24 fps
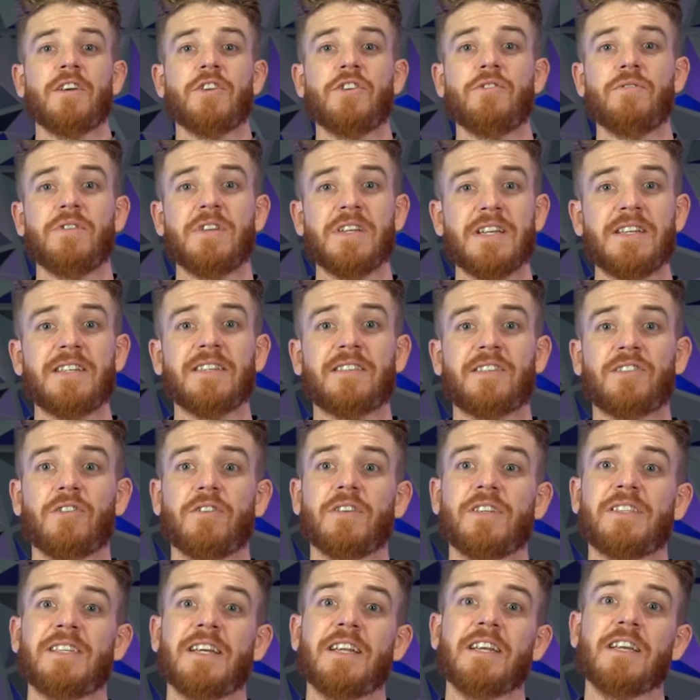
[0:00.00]
You need to
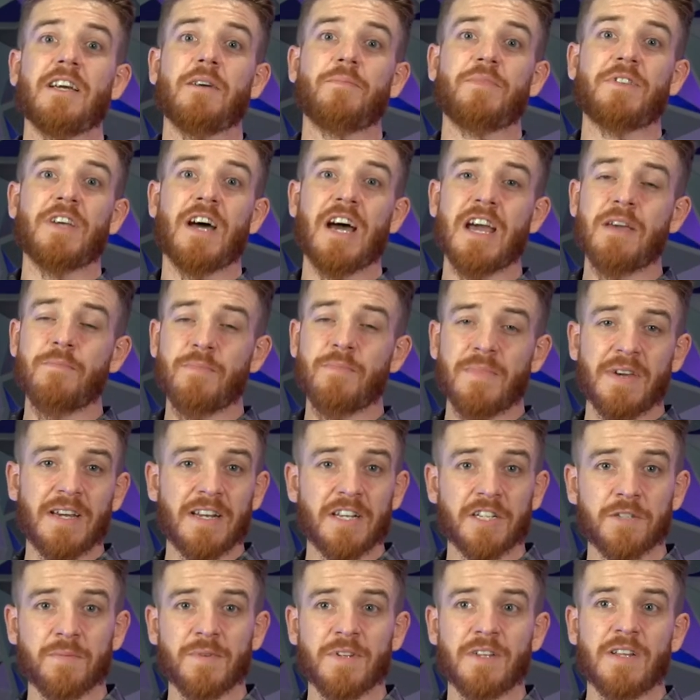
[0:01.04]
start setting up time
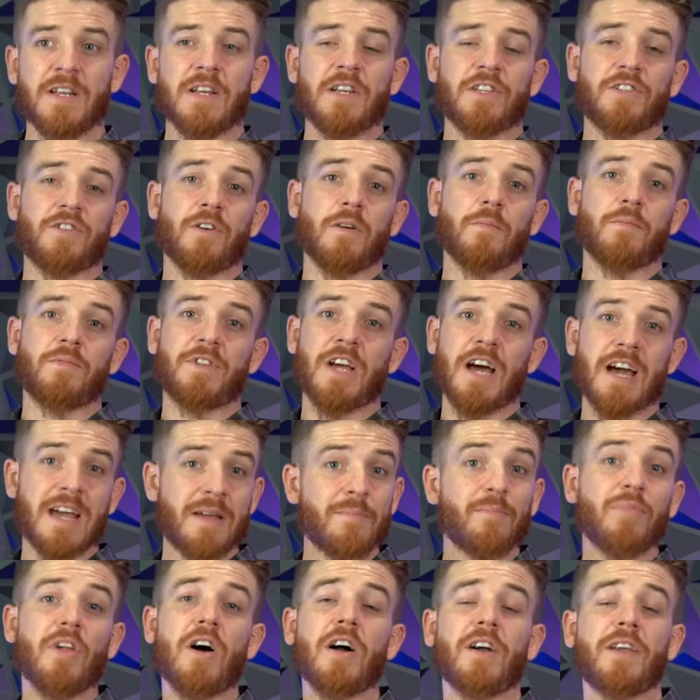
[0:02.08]
management, start
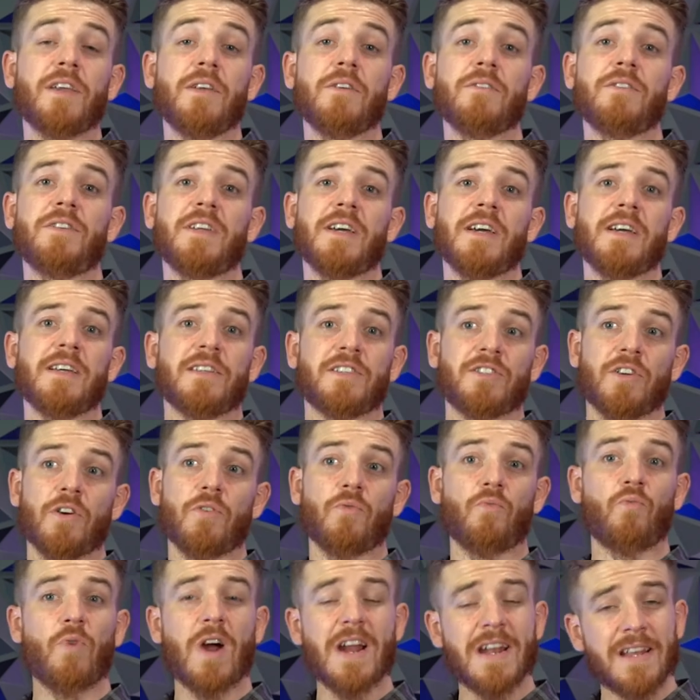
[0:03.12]
time blocking your day, start
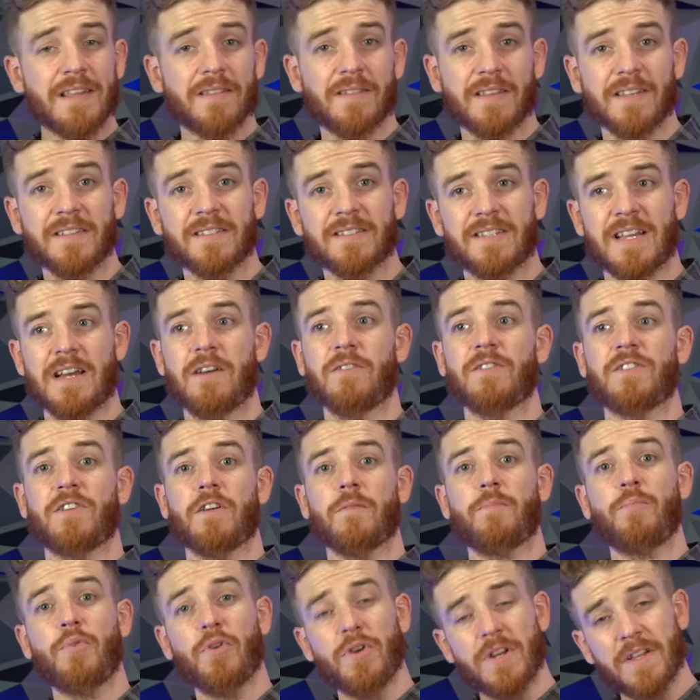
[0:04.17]
writing things down,
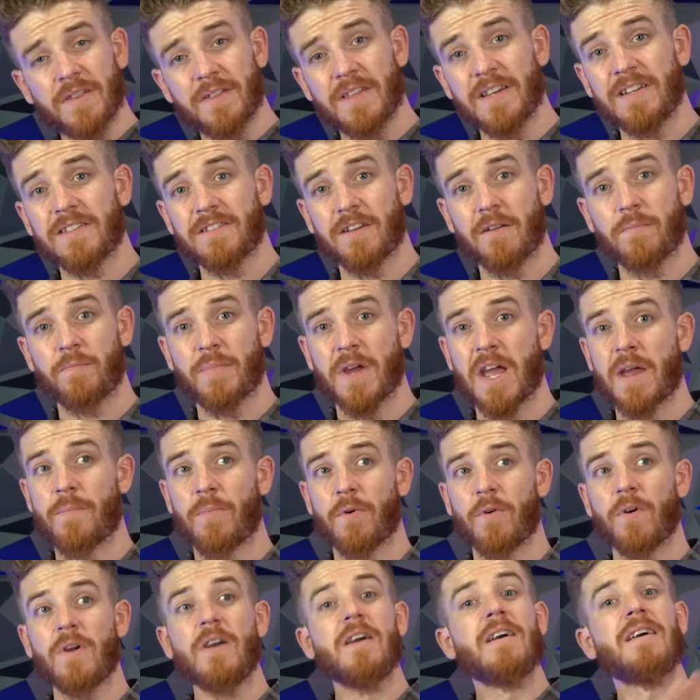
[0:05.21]
start putting things on
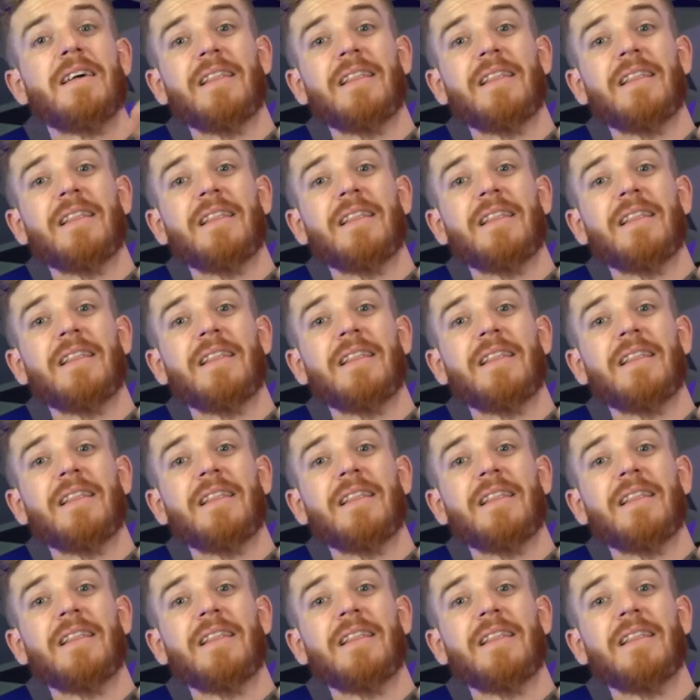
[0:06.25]
paper,